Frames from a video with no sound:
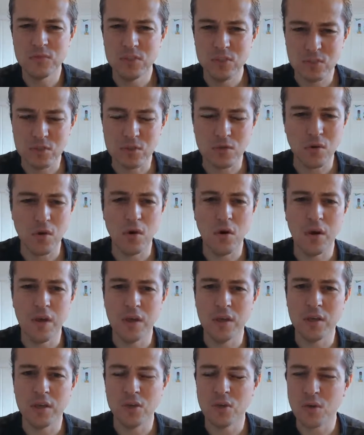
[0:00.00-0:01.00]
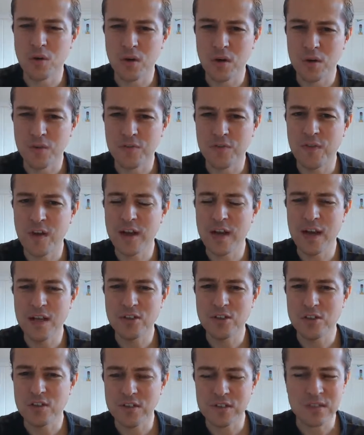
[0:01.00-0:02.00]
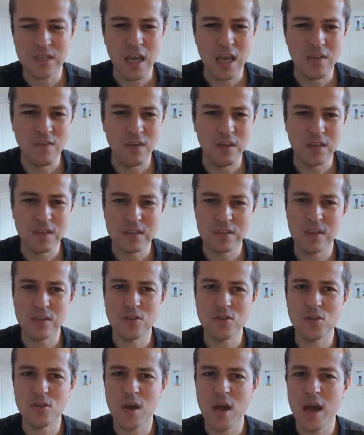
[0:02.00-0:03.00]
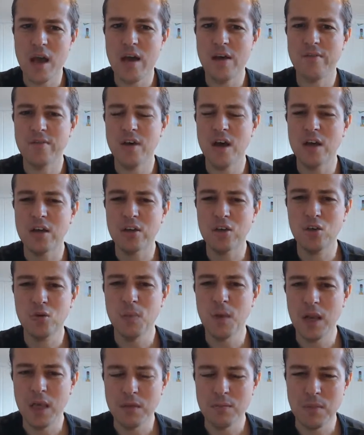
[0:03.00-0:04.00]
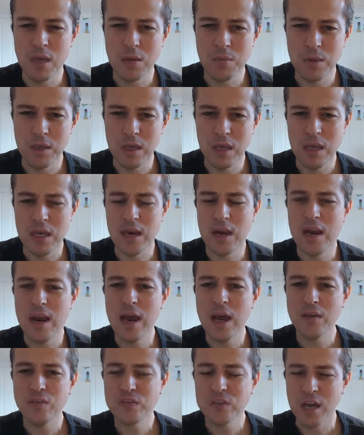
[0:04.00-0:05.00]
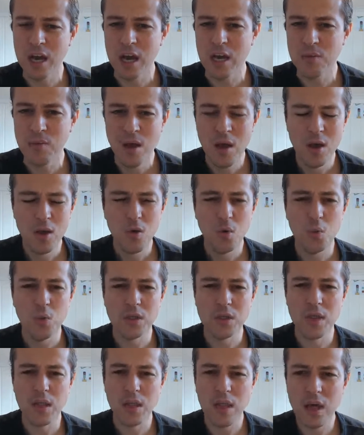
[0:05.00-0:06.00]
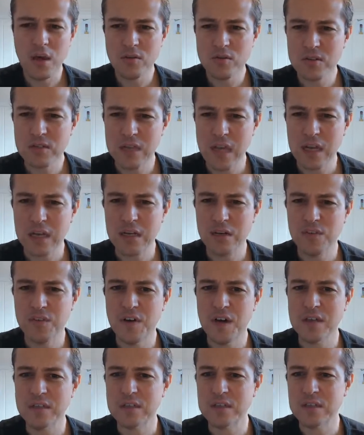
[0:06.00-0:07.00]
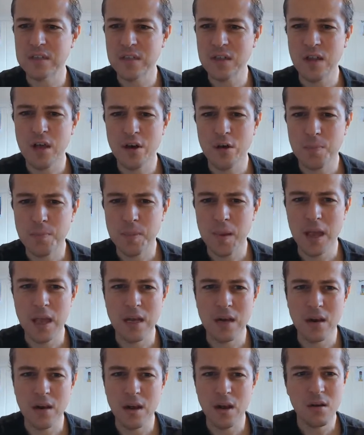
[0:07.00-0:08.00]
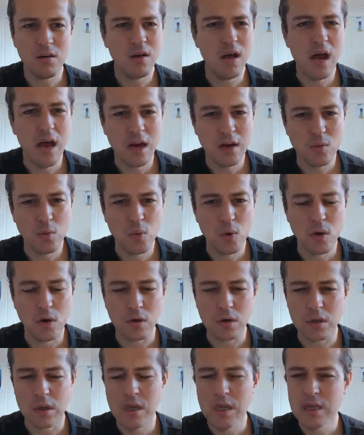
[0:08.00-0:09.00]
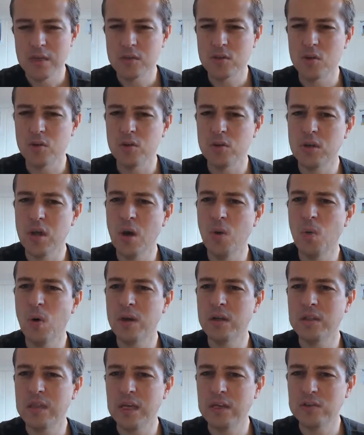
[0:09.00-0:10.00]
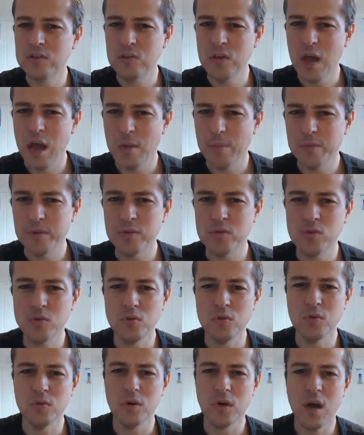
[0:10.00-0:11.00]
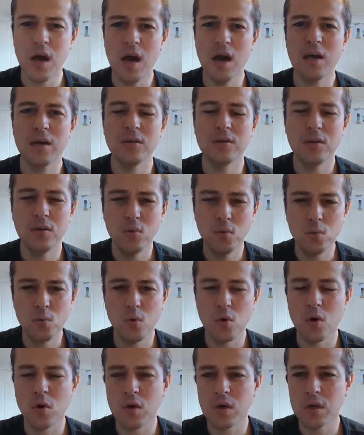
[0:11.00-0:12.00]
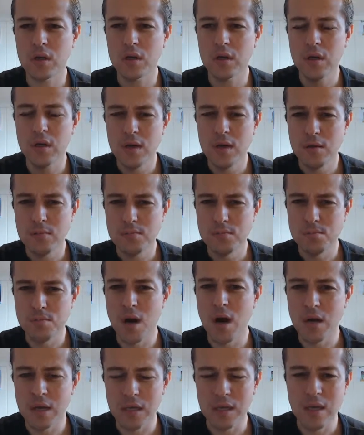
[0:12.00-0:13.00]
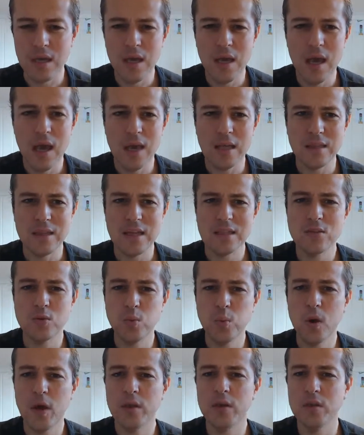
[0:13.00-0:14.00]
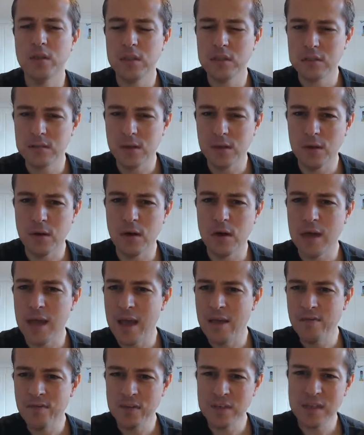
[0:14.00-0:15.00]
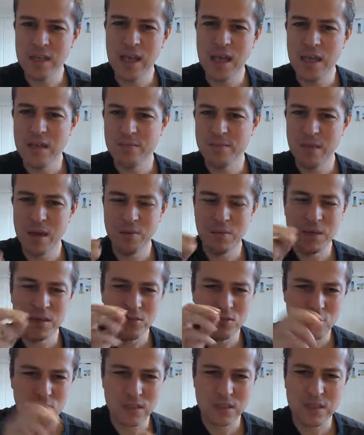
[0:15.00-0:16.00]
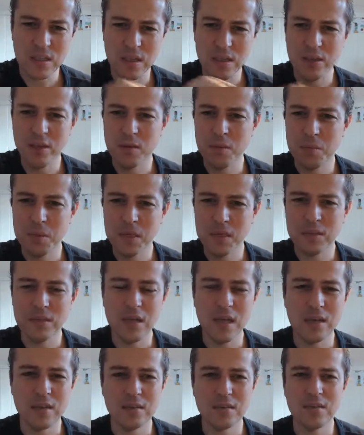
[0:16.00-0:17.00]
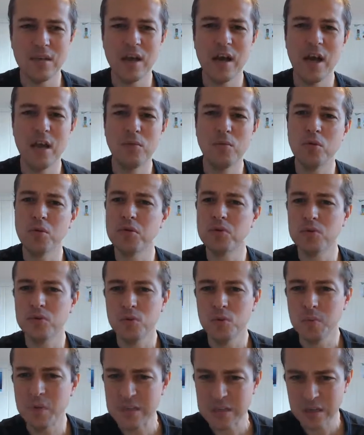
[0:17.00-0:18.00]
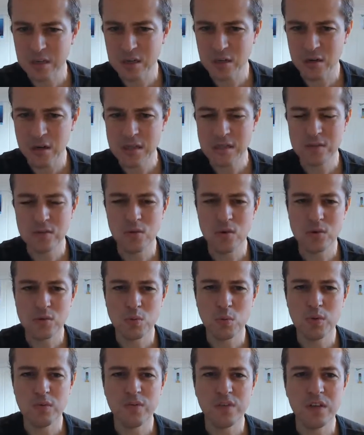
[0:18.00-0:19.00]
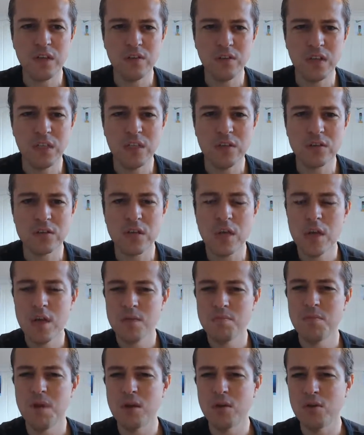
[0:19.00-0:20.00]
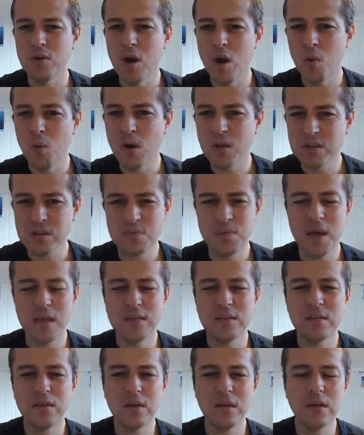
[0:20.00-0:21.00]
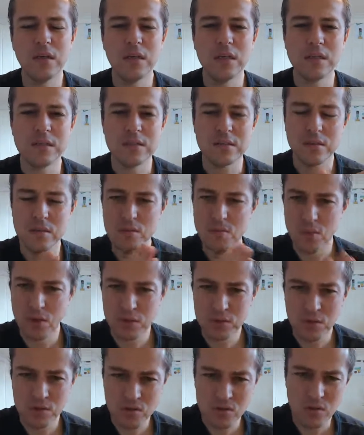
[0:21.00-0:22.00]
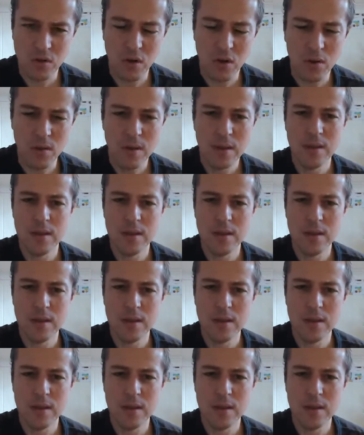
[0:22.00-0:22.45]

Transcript: destroy your financial savings that you have accumulated maybe in a lifetime, with a lot of sacrifices, a lot of pain, a lot of hard work. So you don't want that to happen to your hard work money. And that's why you need to learn every day, maybe just a little bit at a time. YouTube is a great source with free videos, but you know what's better? It's Mondosol